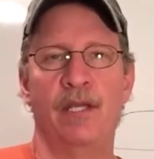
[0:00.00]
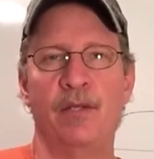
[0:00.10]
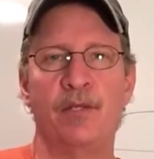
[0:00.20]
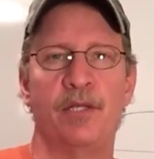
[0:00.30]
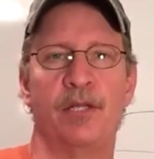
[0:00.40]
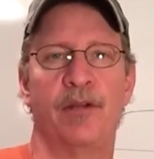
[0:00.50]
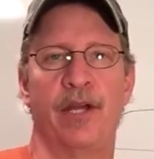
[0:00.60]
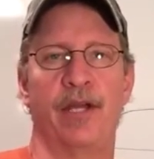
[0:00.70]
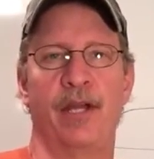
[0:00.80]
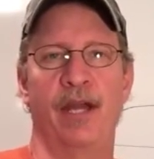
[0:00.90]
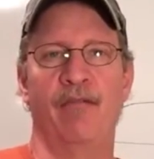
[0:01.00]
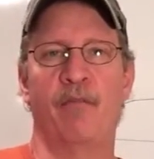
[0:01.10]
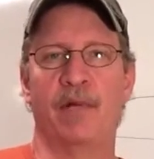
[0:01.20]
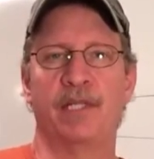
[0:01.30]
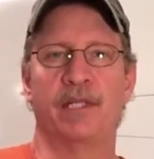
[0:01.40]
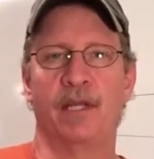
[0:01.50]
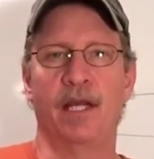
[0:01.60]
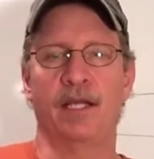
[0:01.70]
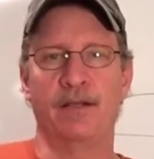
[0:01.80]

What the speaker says: usually you're not going to have much luck.